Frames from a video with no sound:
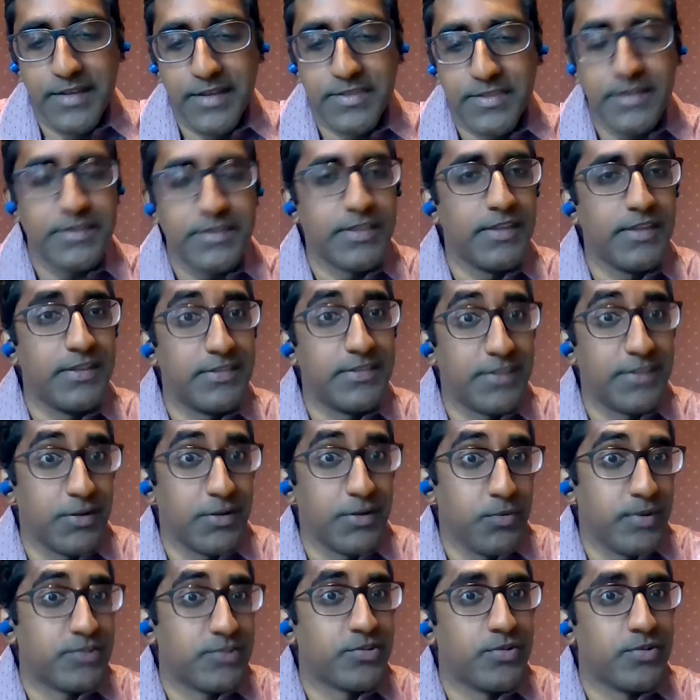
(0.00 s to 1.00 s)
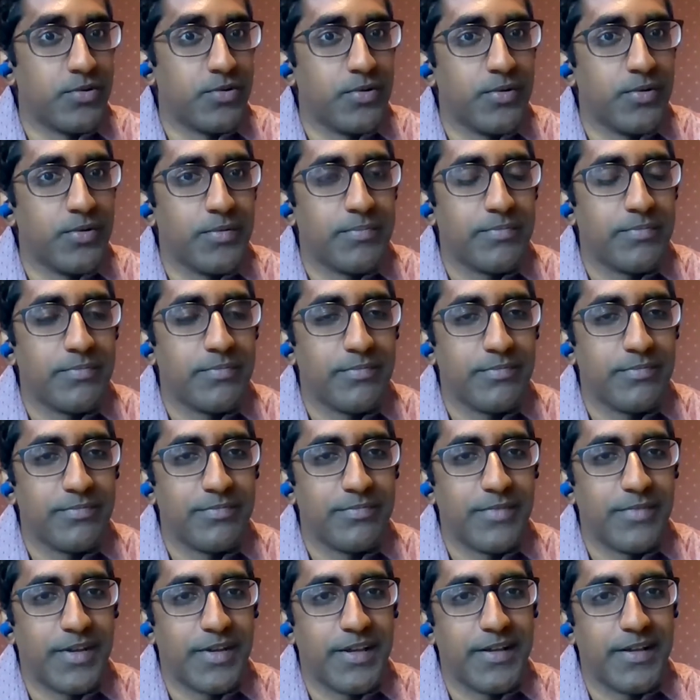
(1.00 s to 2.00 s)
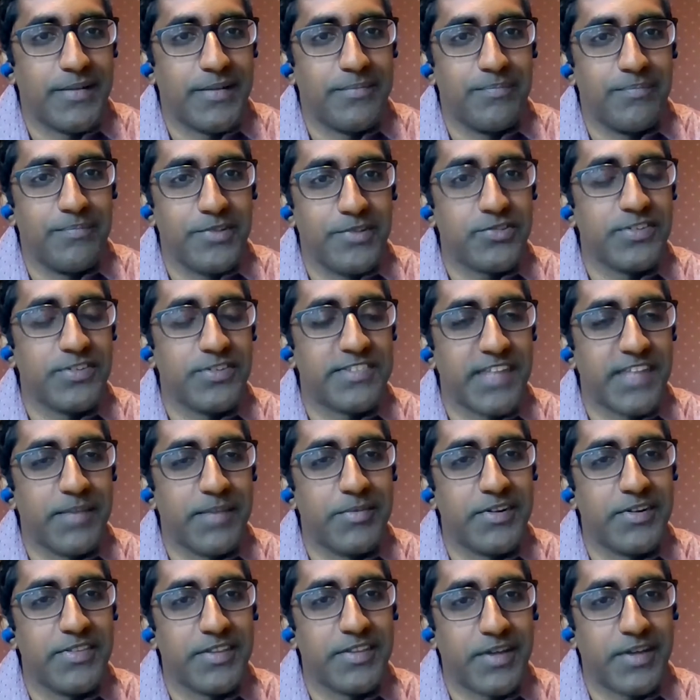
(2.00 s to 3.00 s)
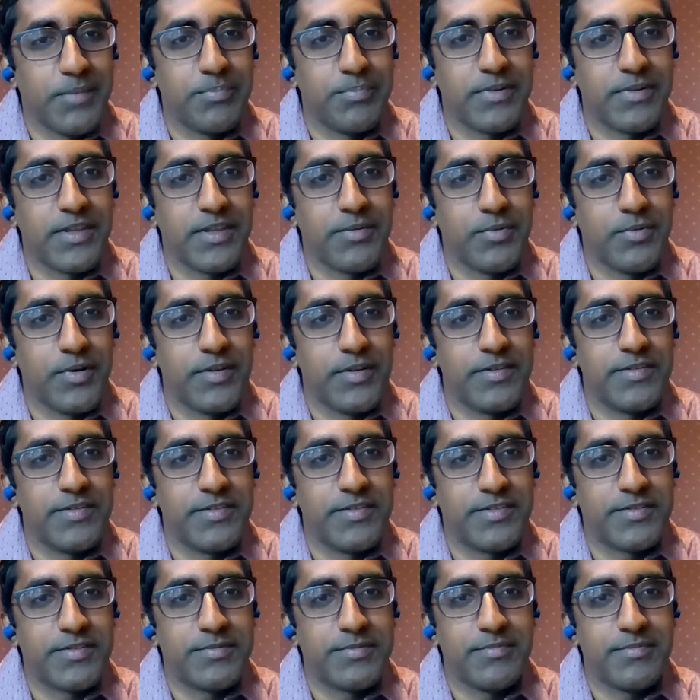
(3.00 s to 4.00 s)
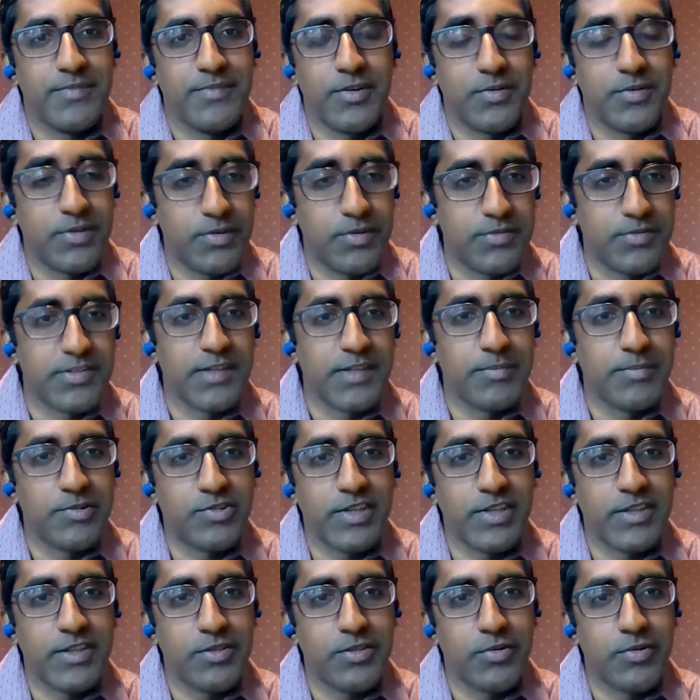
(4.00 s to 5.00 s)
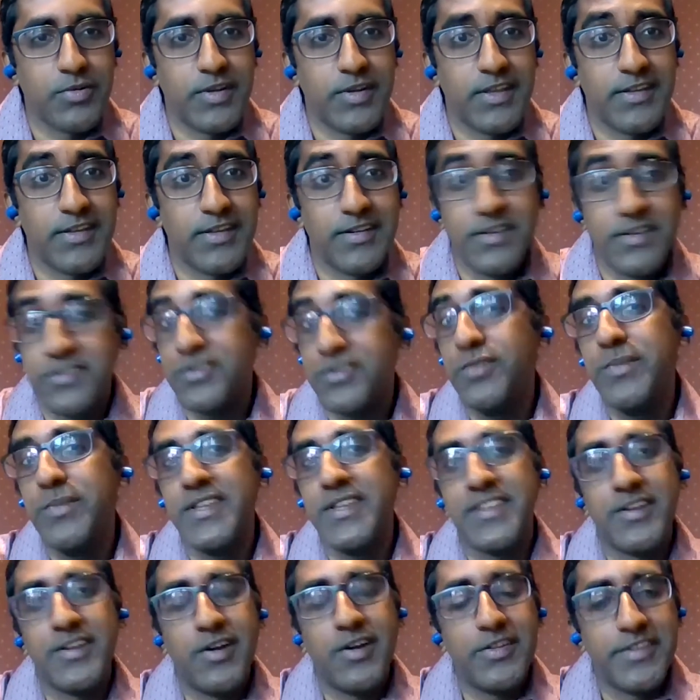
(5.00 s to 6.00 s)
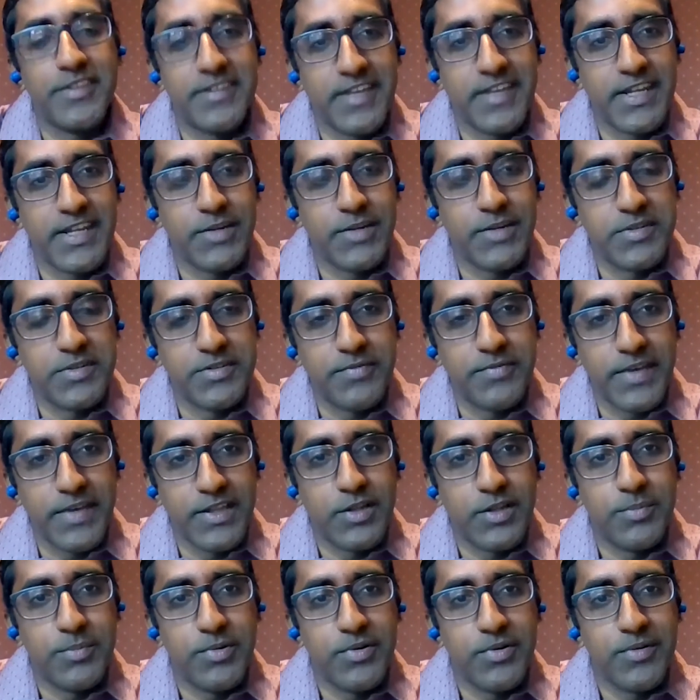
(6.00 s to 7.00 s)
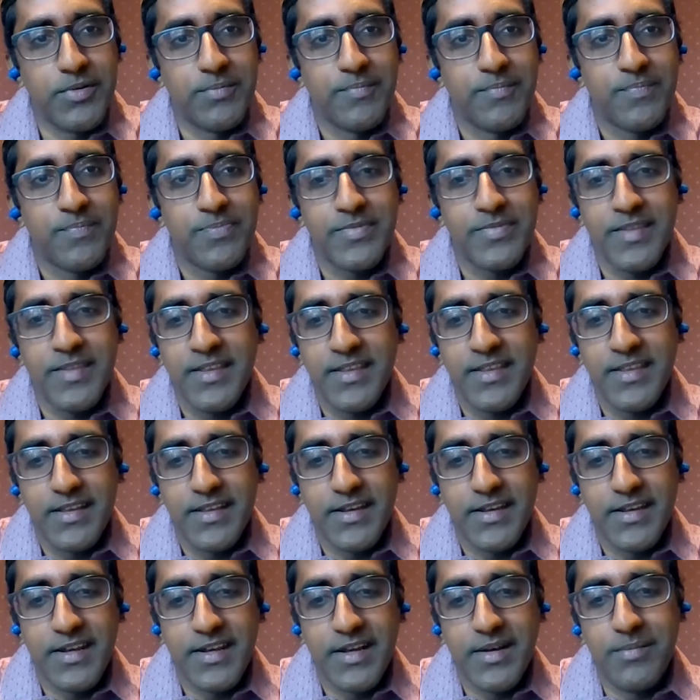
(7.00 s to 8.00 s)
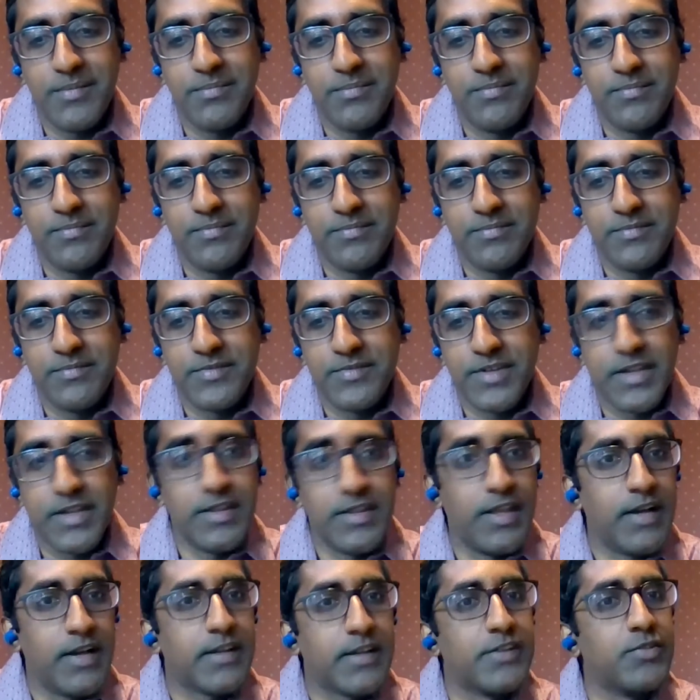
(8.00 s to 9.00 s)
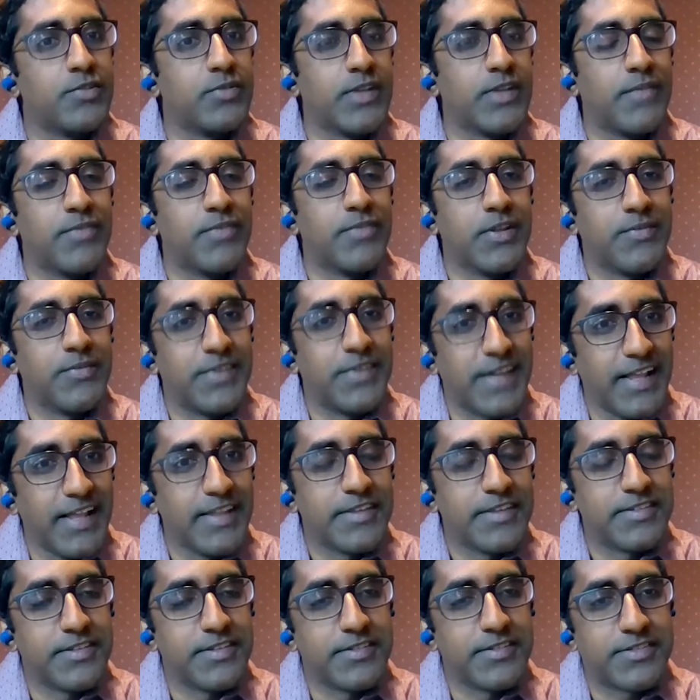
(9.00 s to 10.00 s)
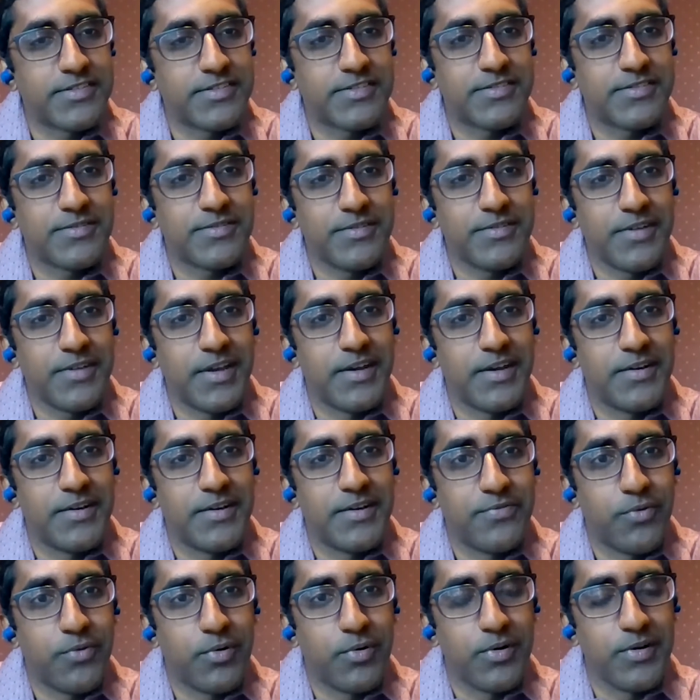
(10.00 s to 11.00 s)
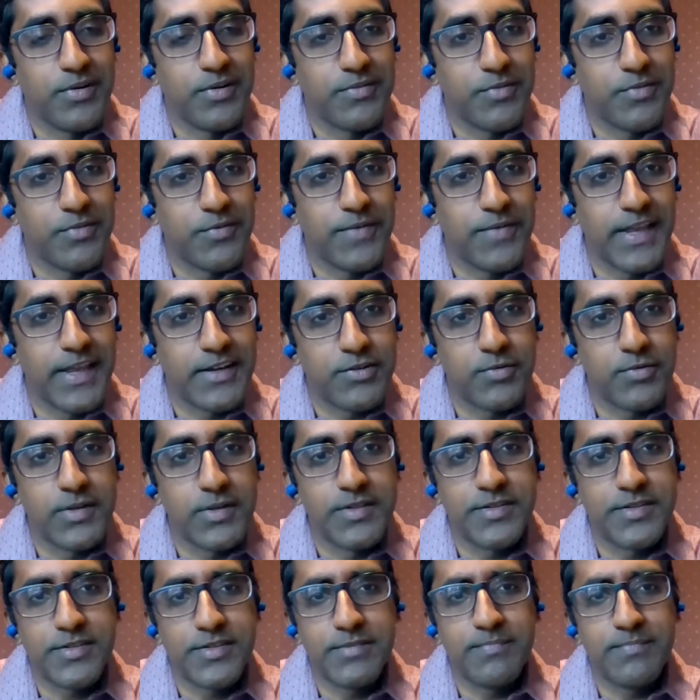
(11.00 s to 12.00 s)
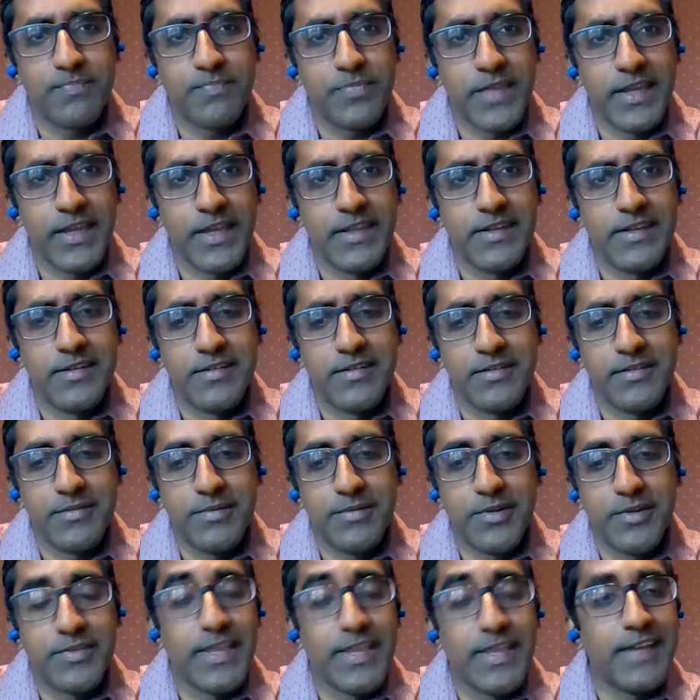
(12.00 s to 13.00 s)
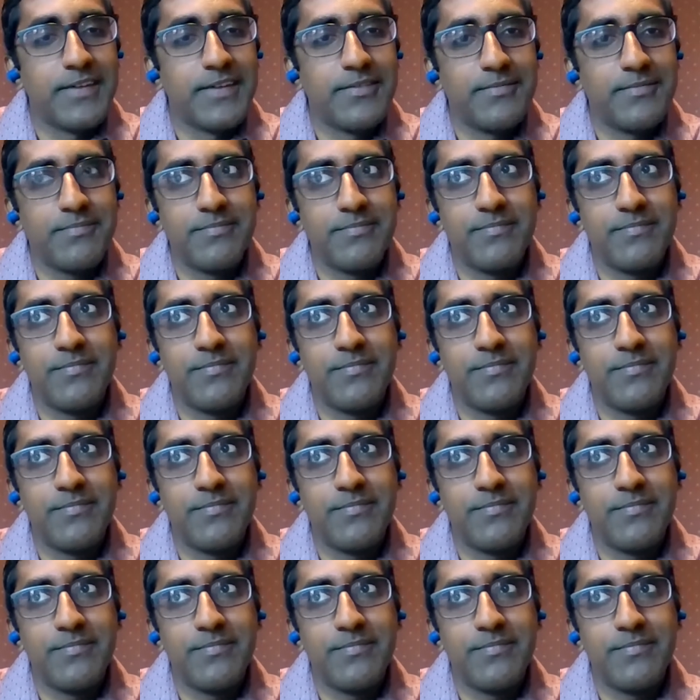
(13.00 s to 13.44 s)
think the original mission statement of the company was, you know, using machine learning, assuming that all the data was available, to unlock a new level of analysis for factories. And, you know, that